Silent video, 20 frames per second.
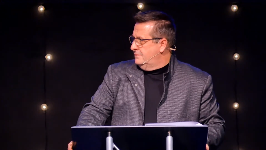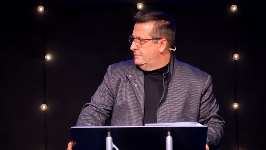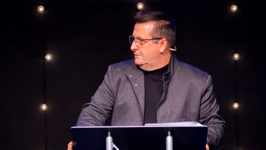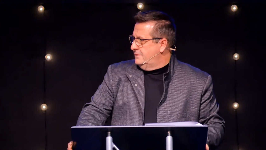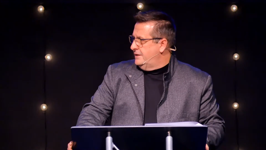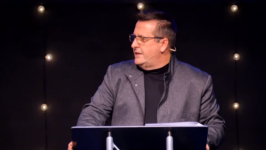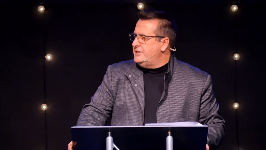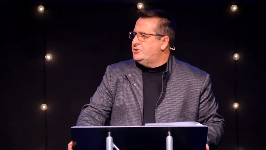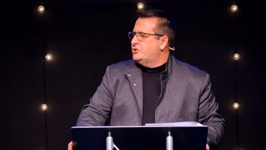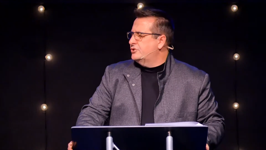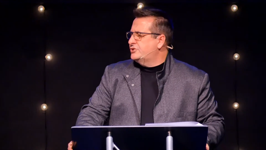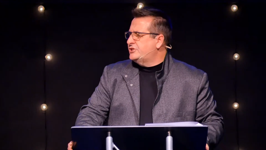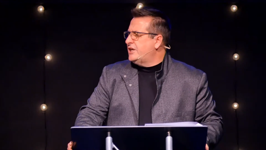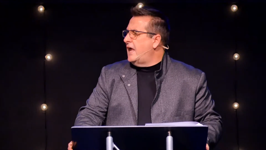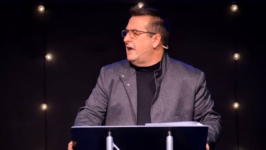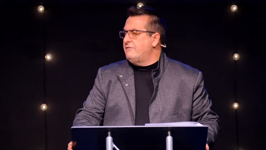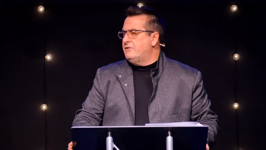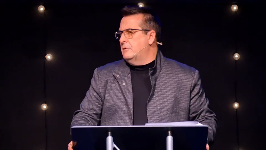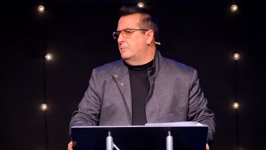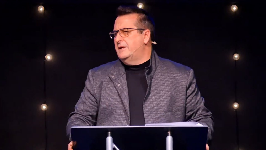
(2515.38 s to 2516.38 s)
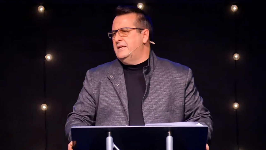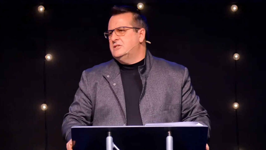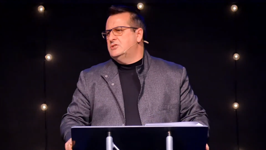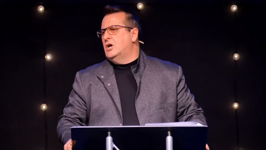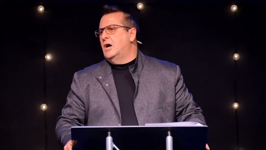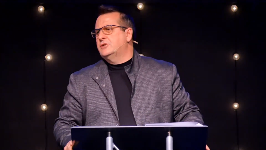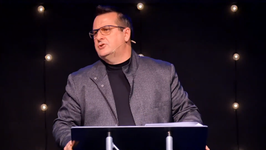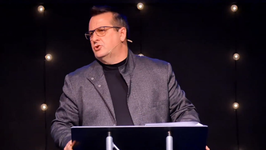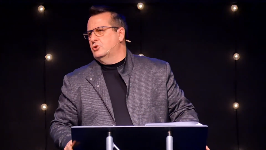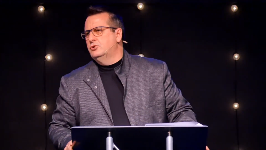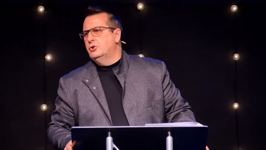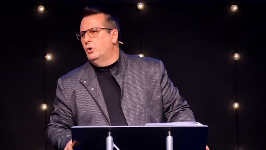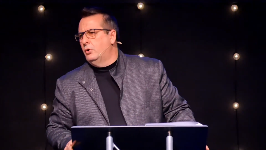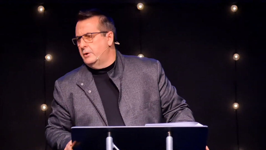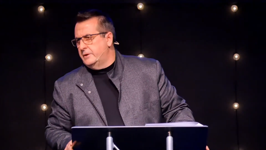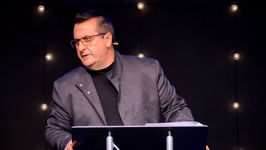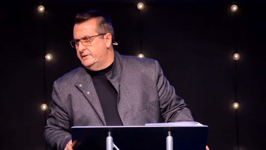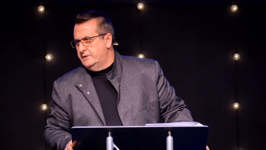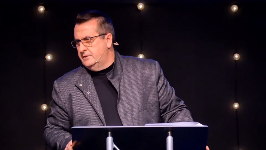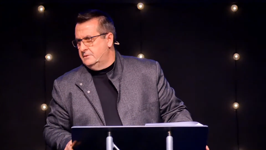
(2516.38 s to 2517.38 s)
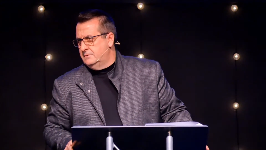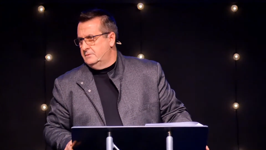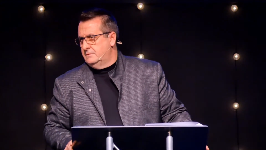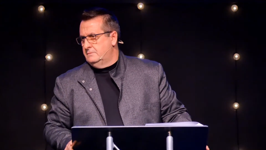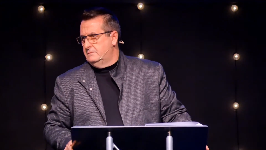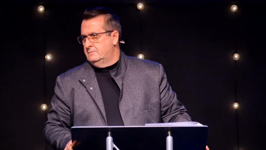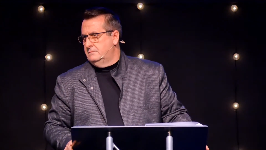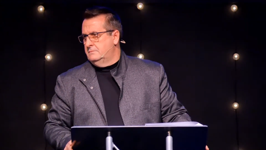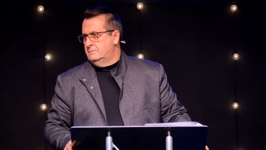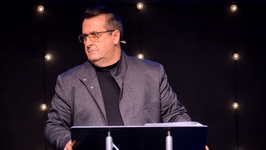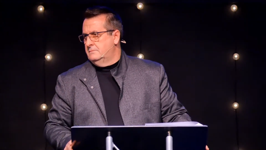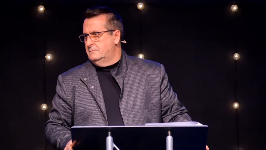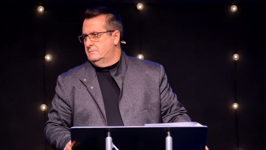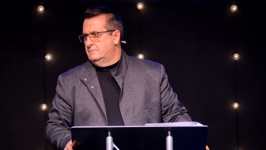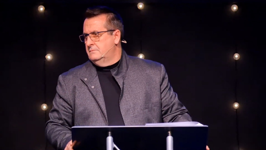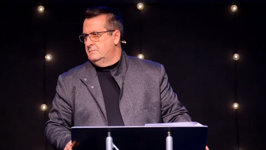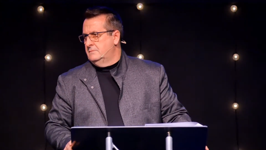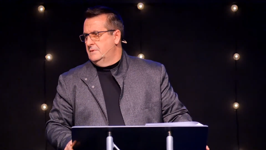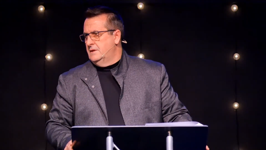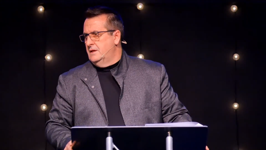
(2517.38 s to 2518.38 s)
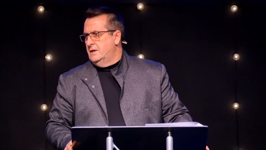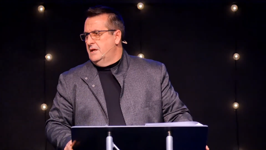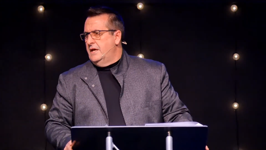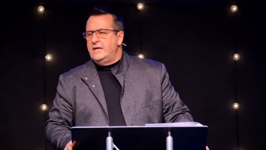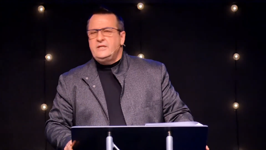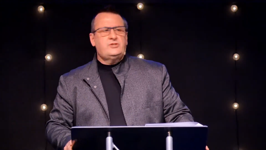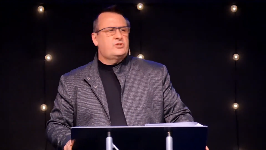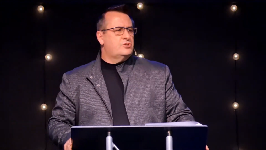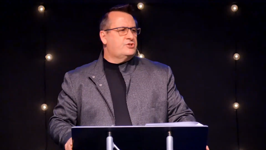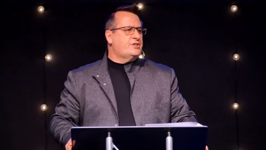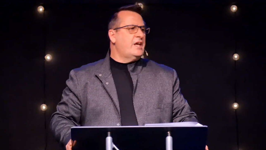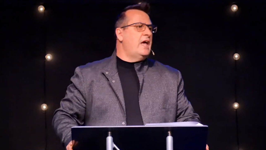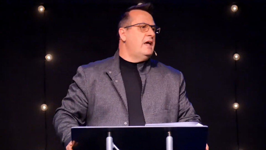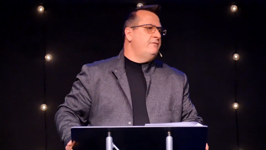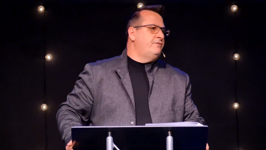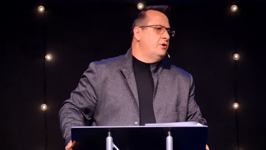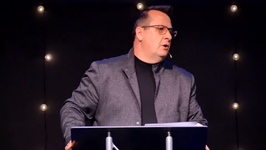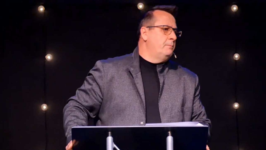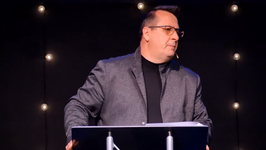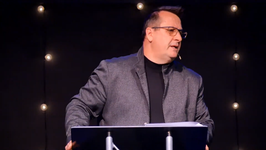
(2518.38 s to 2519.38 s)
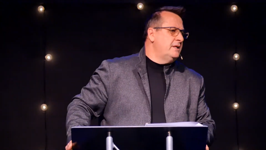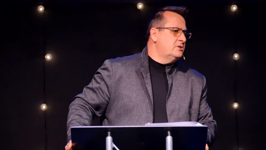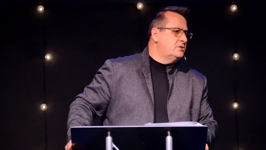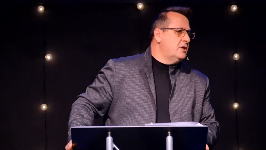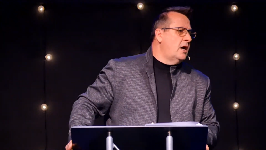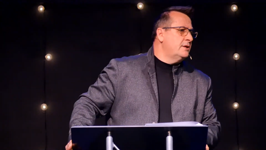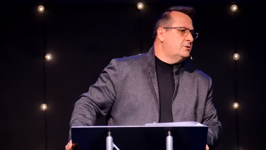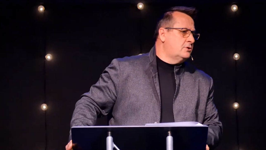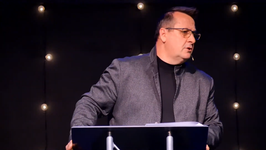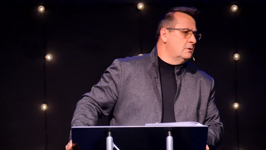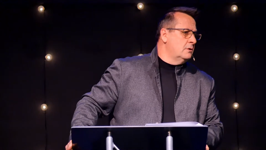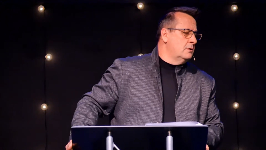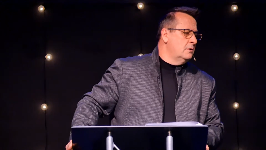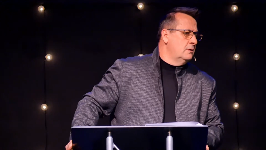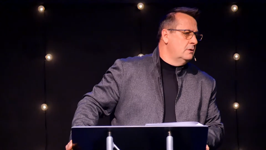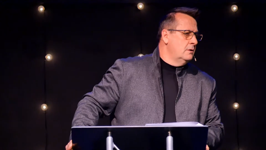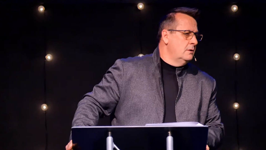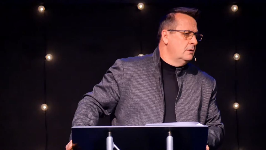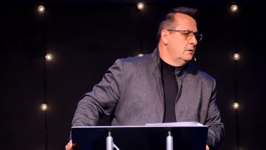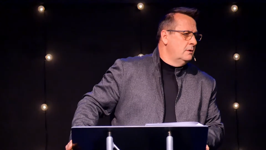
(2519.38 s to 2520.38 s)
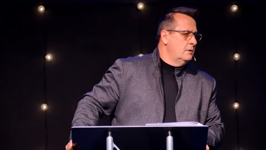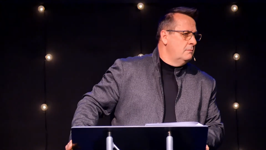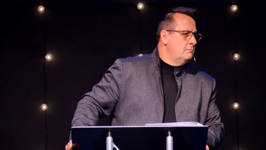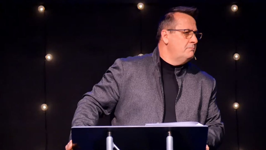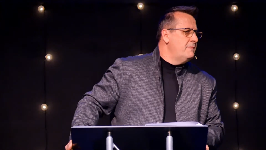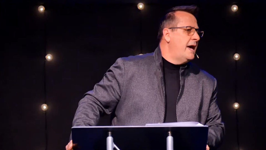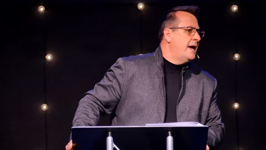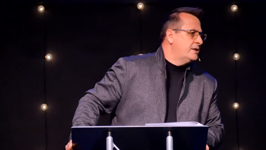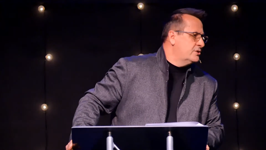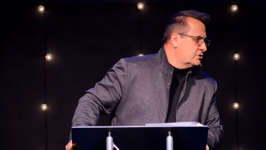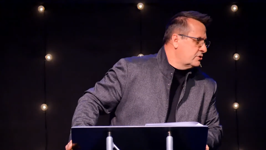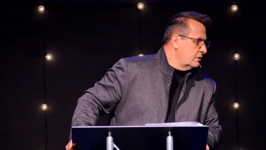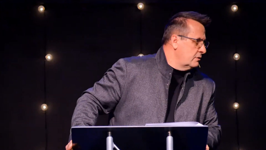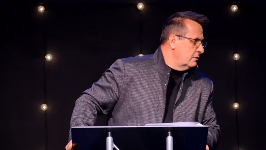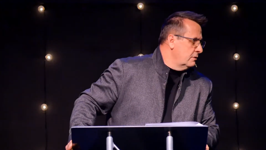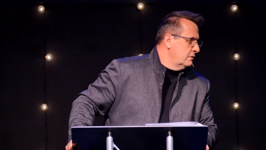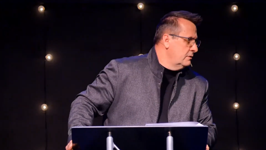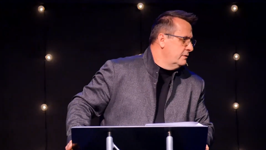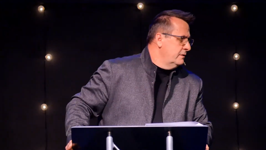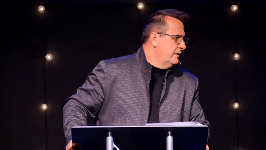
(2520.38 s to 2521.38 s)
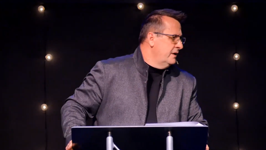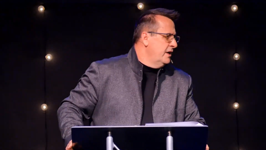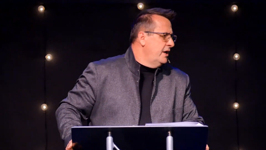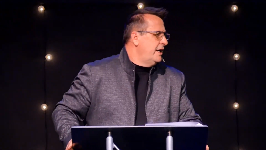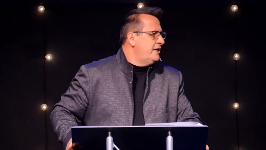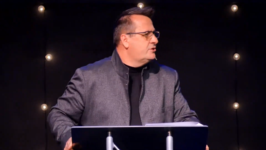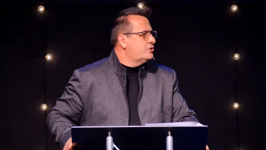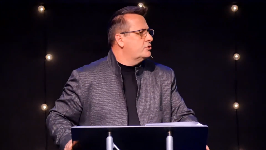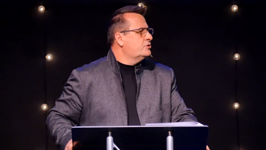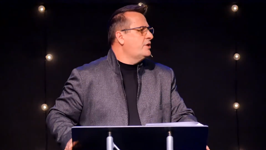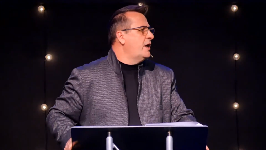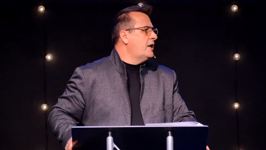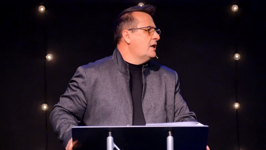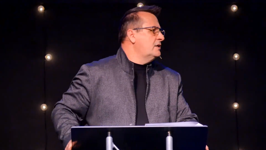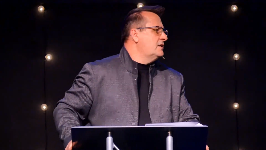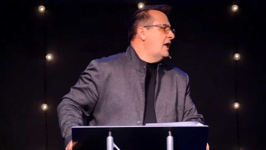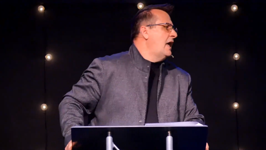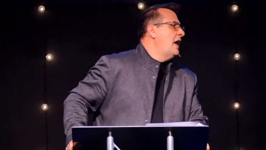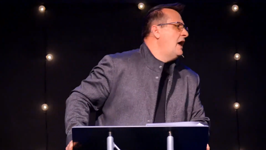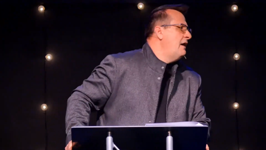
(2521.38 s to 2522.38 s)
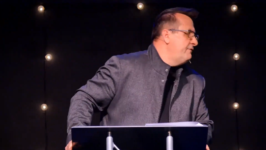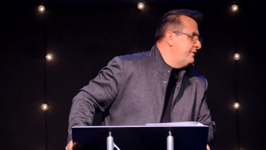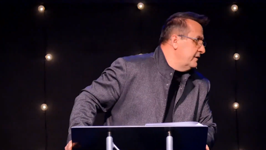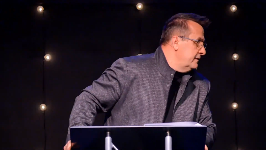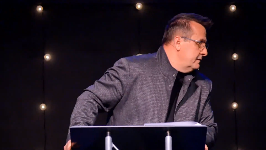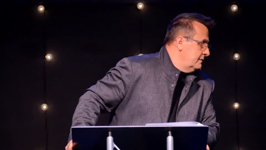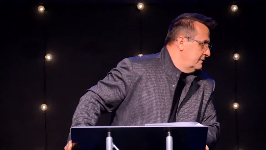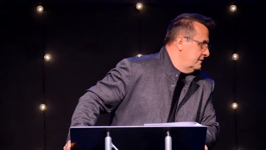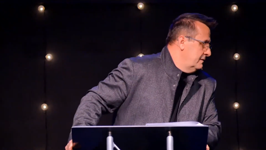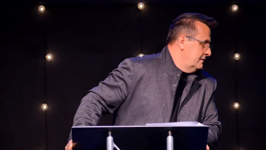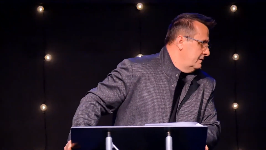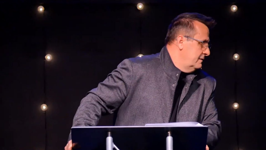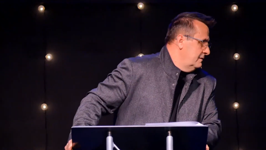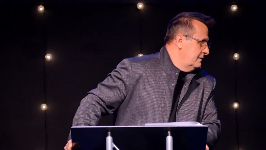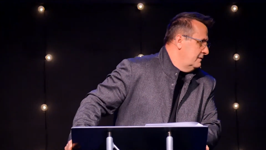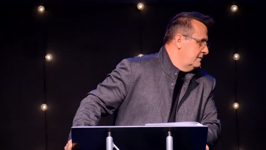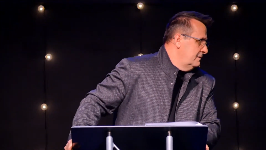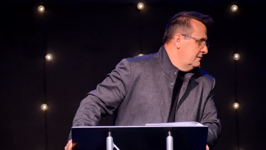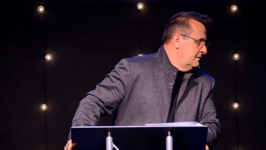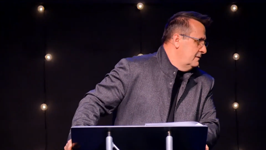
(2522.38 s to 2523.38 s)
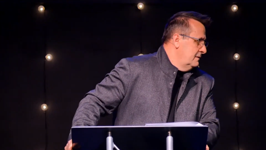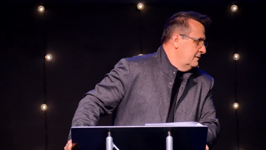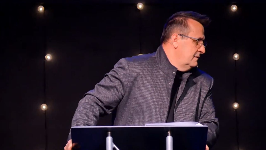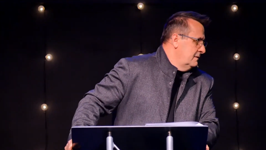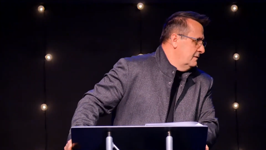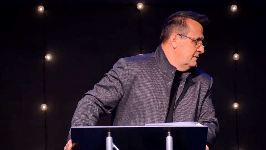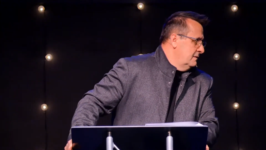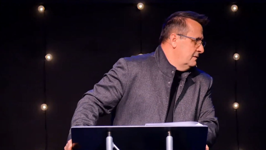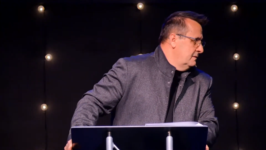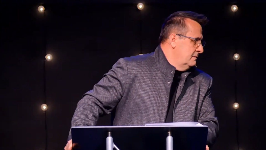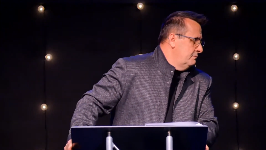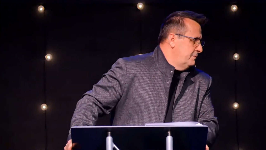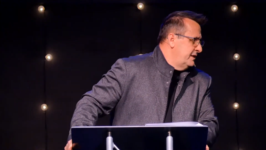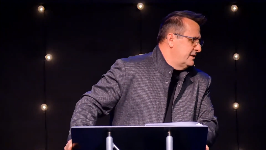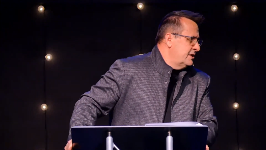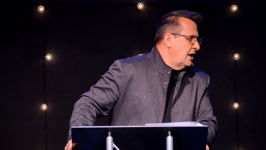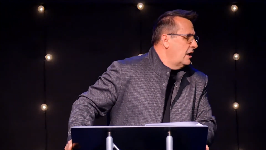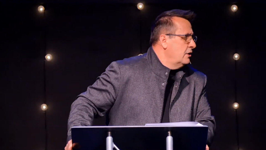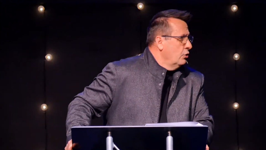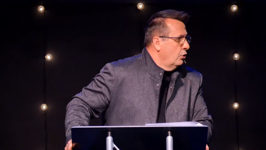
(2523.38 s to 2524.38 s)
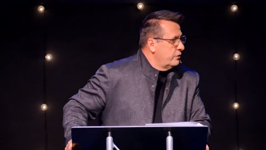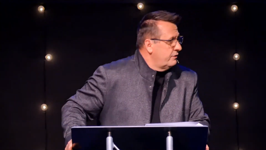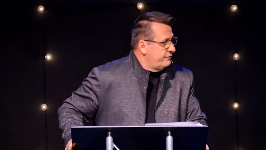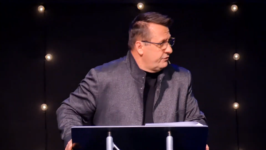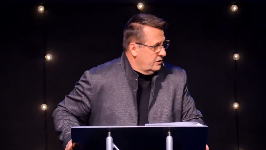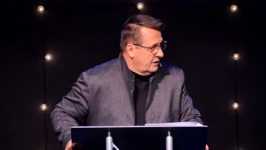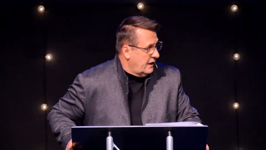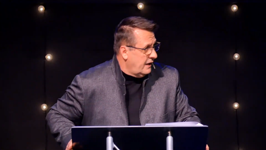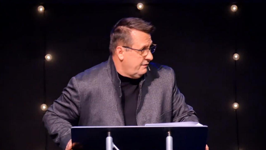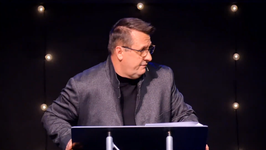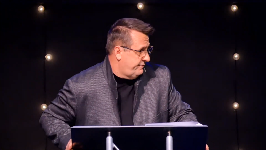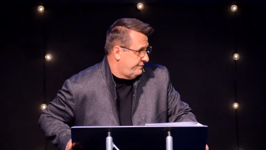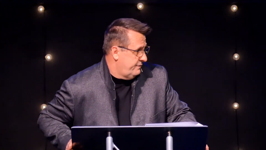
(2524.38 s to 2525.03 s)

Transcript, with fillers: He's your Savior, but He's not your Lord. He's your Savior, but He's not your Master. He's your ticket to heaven, but He's not Lord of your life.